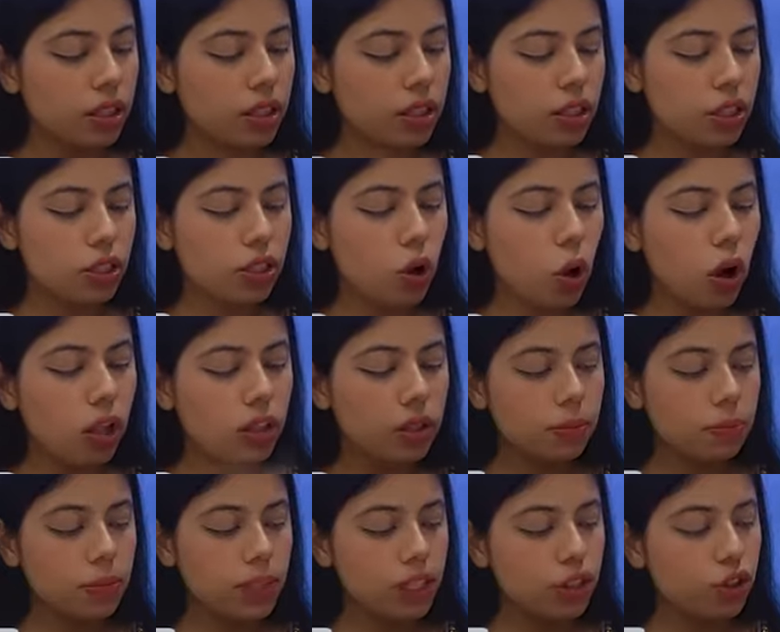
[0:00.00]
This is called
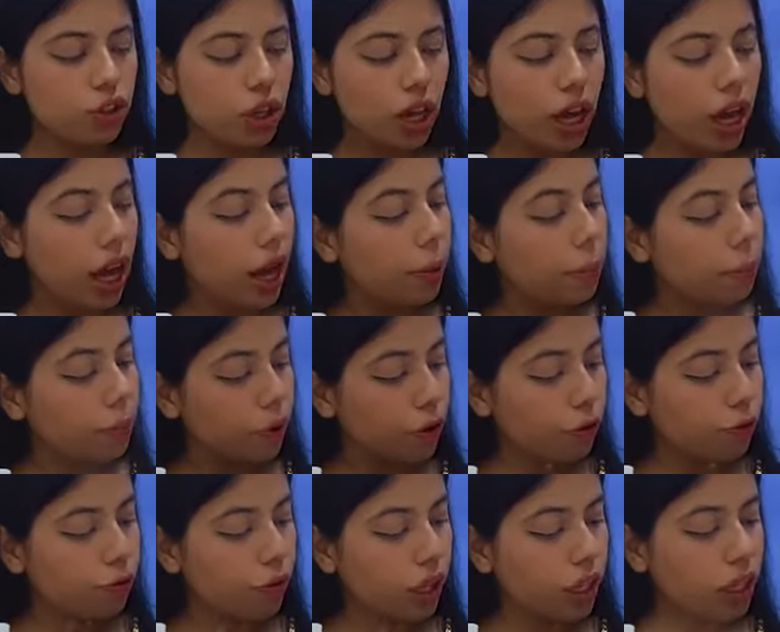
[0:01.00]
Missha I'm
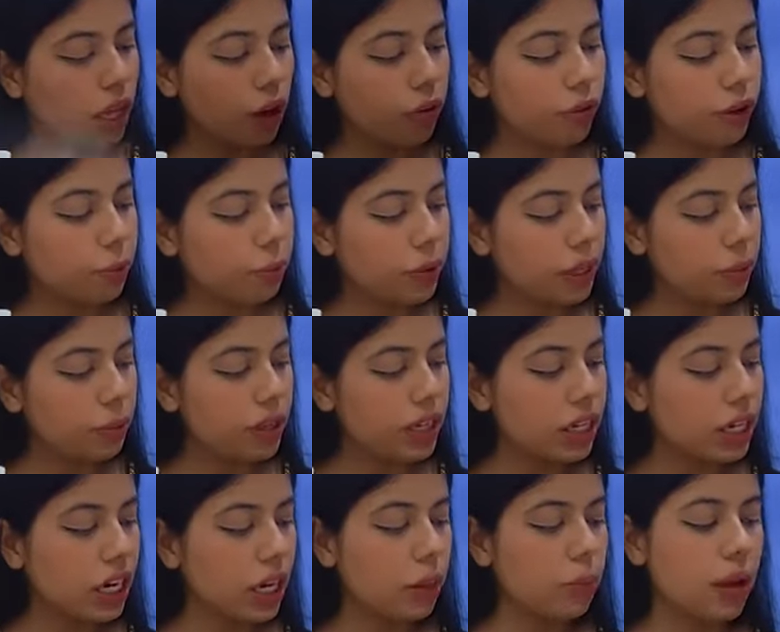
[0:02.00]
Perfect Cover
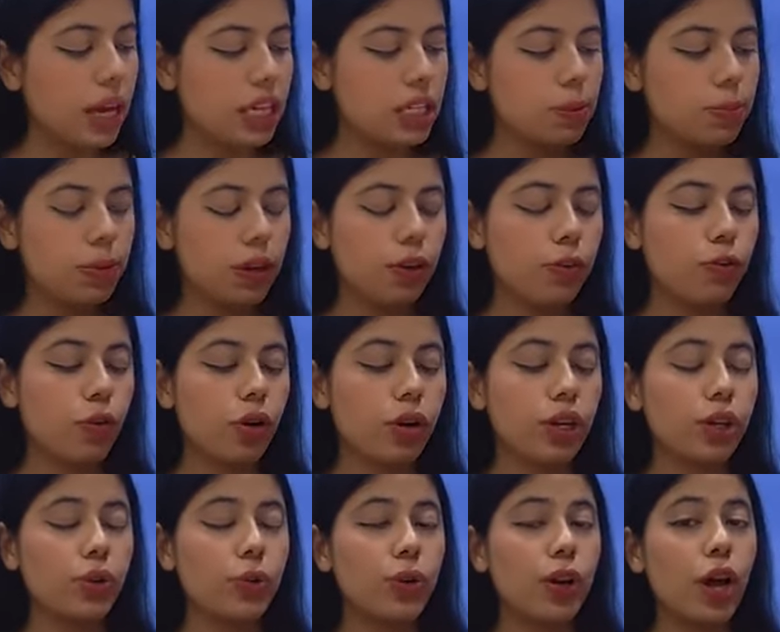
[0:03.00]
BB Cream SPF
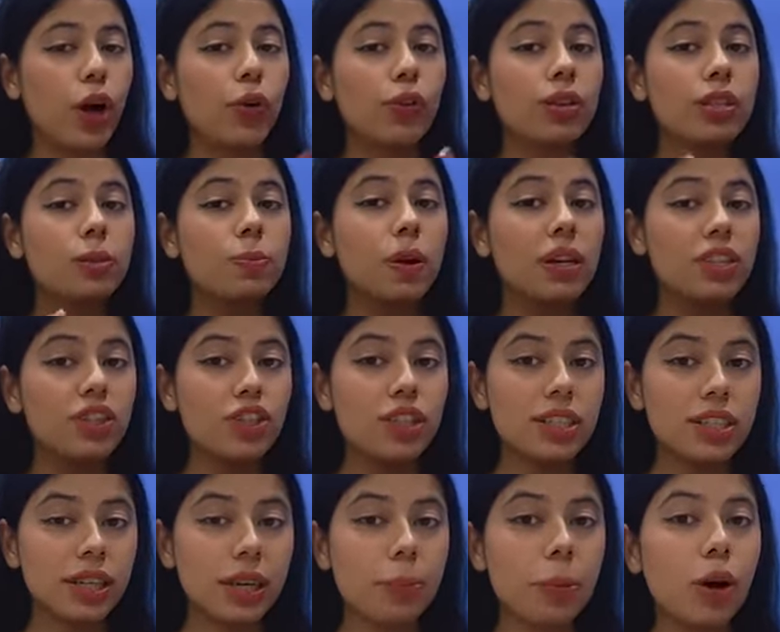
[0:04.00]
42. Now the
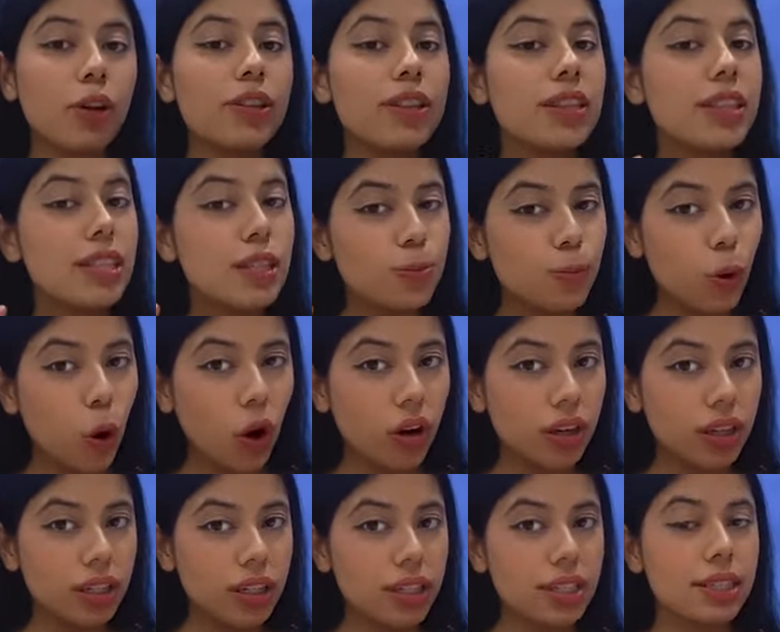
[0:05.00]
specialty about this
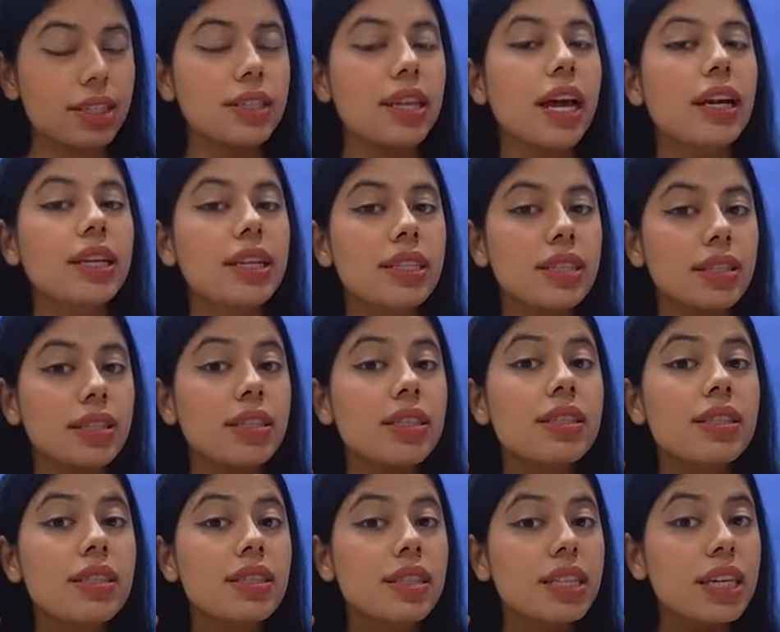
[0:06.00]
product is that it is
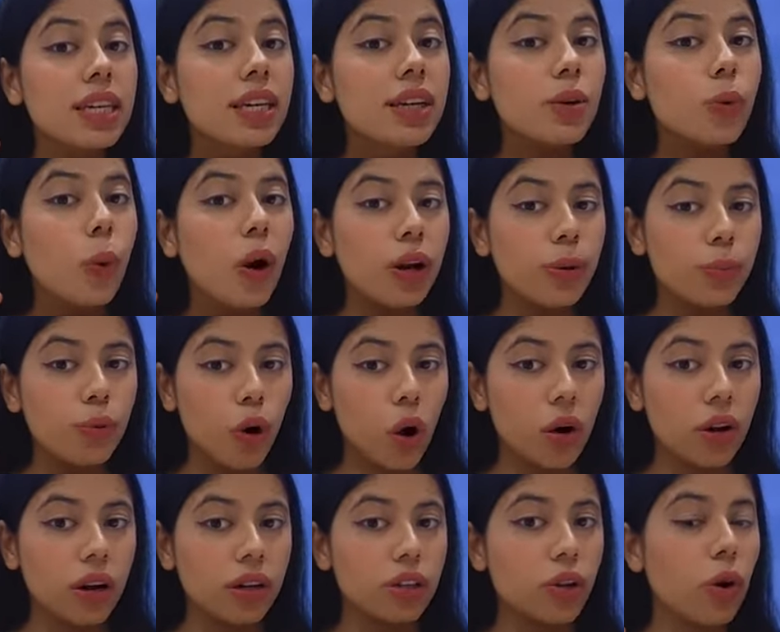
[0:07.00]
a 3-in-1
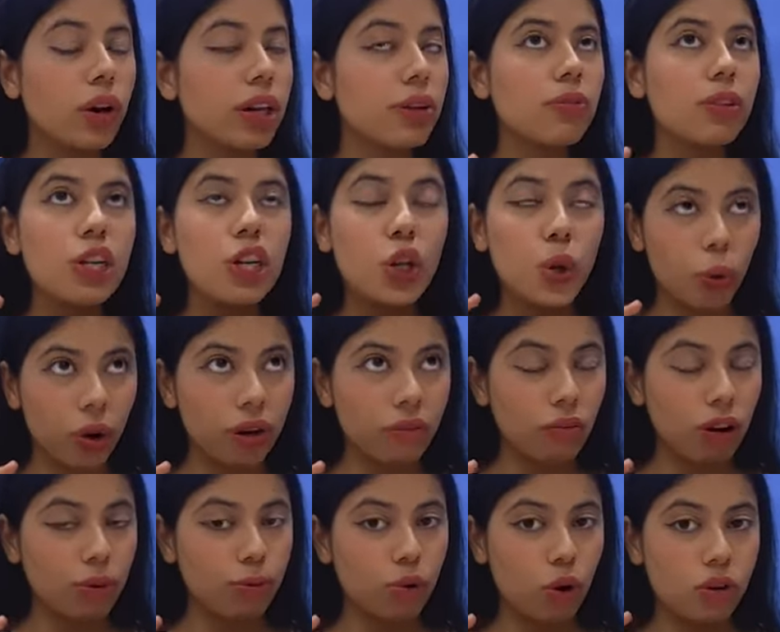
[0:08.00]
product, not even
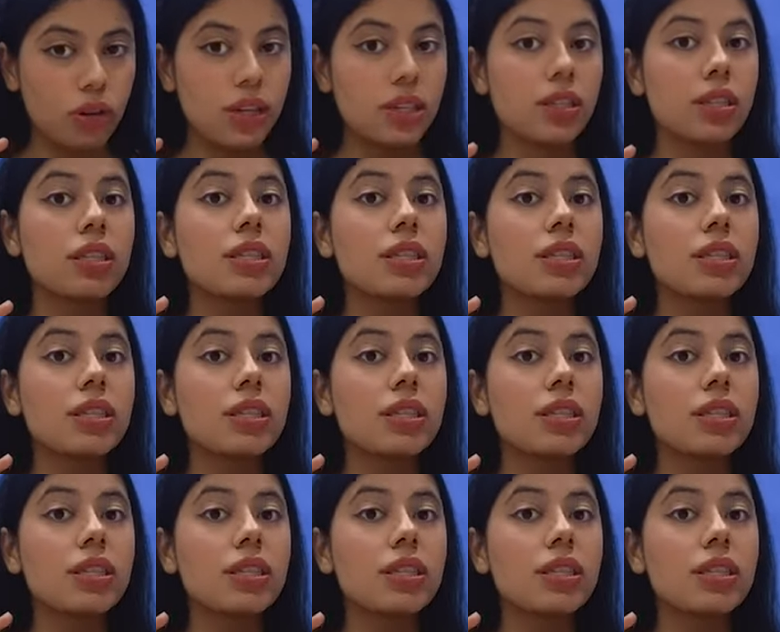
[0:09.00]
2-in-1 product.